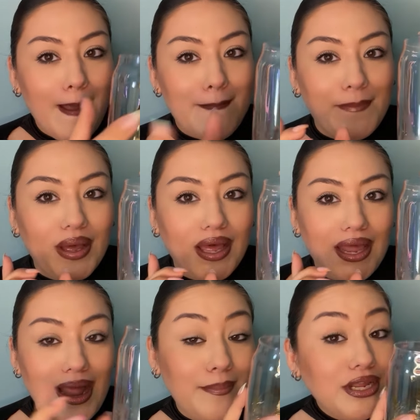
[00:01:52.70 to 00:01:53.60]
But
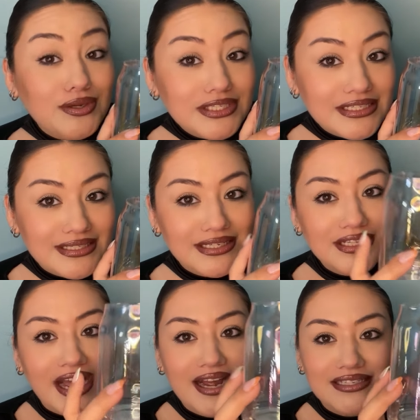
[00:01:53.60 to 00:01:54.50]
I'm gonna use this as a
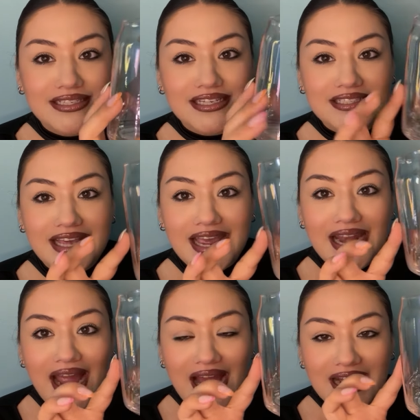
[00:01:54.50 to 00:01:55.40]
glass because it
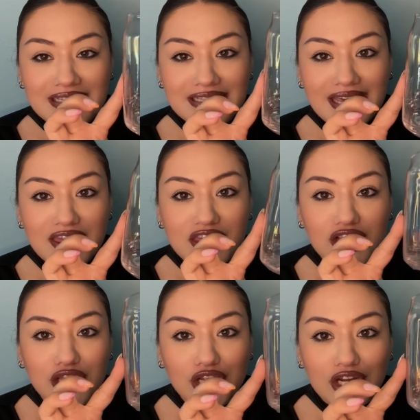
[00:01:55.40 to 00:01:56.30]
has like the
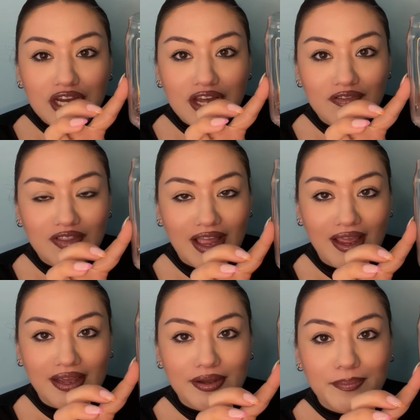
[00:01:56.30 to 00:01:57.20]
look of like,